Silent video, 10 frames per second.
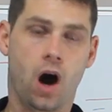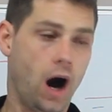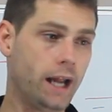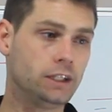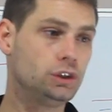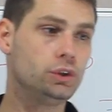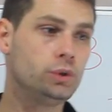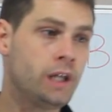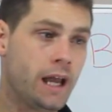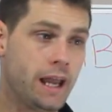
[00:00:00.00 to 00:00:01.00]
I can
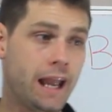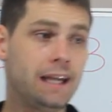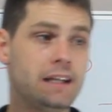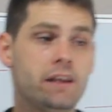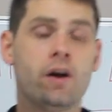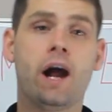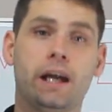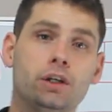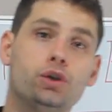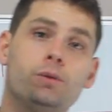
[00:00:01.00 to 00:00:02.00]
do anything I
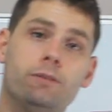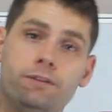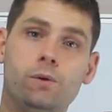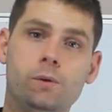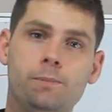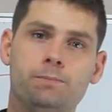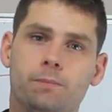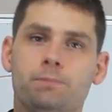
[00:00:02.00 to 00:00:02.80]
can do before,